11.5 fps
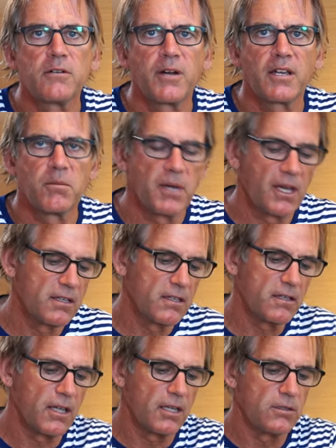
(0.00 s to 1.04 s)

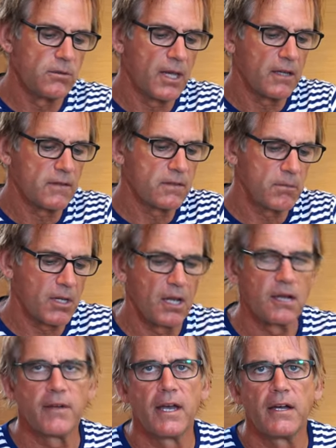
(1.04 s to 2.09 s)
recommend that you get some
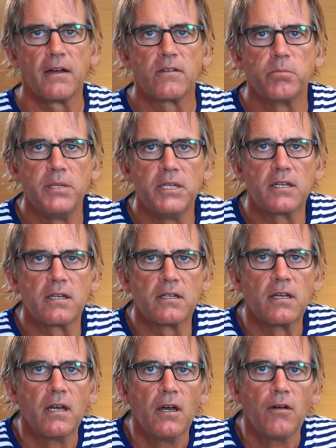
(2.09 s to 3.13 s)
kind of AIS
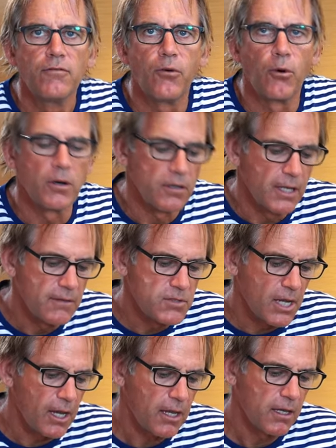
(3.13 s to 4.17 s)
beacon for your life
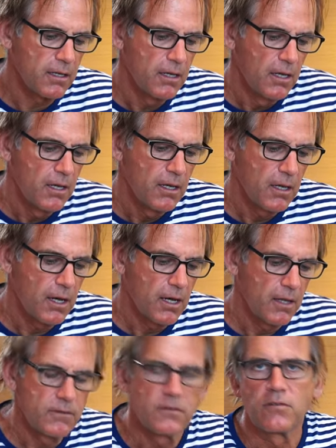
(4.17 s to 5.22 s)
jacket.
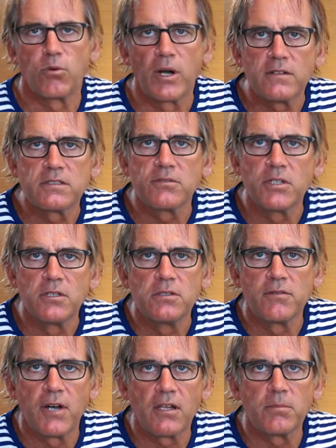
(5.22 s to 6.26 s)
Uh, this is a relatively new
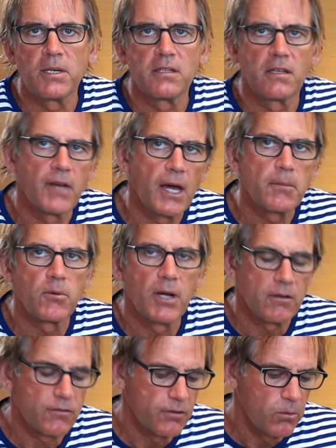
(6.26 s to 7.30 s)
development. They've had them
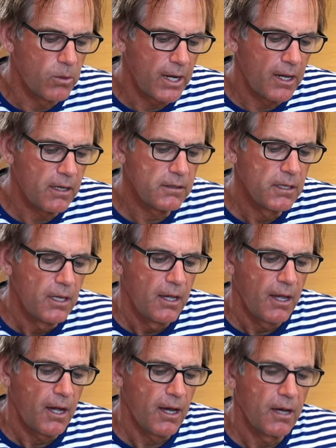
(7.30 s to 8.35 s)
around for a while.
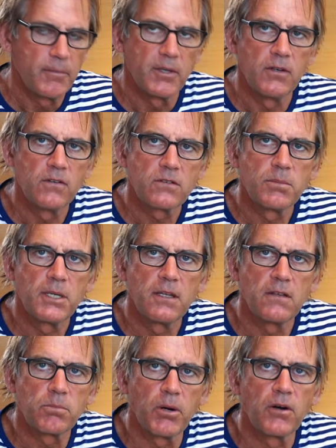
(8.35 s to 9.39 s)
Um, there used to be
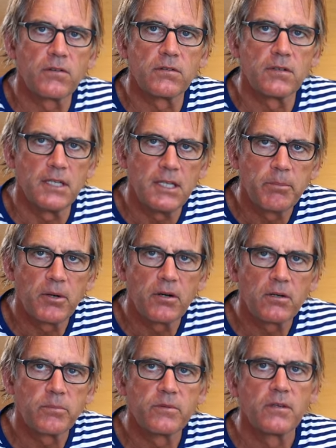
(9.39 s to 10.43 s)
these personal
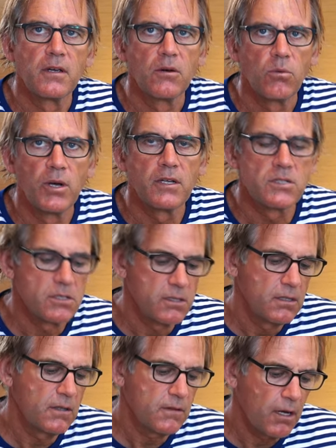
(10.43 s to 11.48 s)
EPIRBs, which
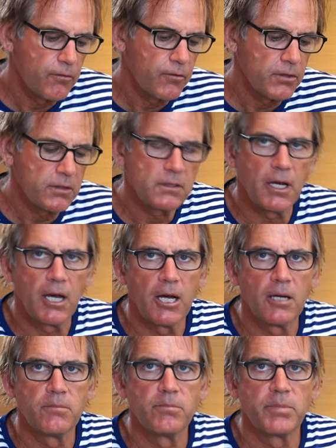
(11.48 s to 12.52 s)
is helpful,
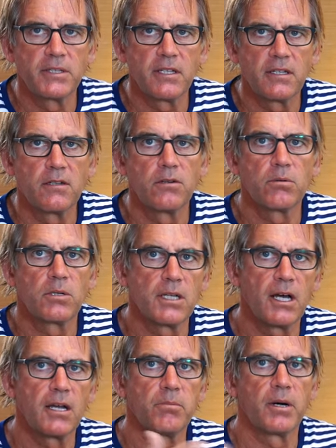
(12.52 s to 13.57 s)
um, but then, then you're
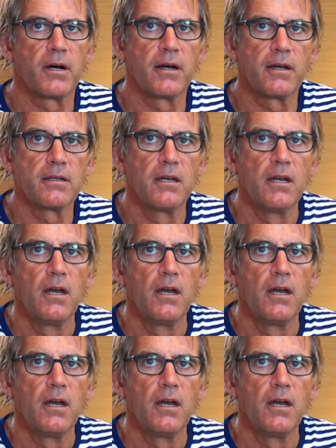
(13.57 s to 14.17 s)
relying upon